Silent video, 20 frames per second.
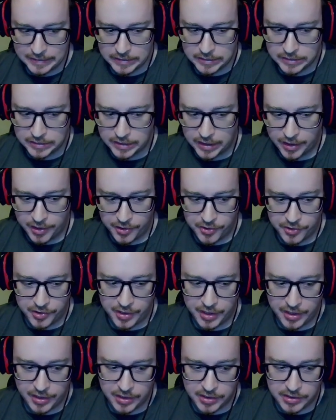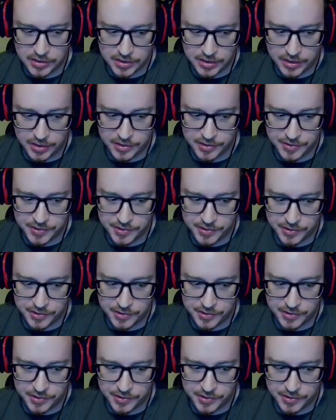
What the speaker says: 996.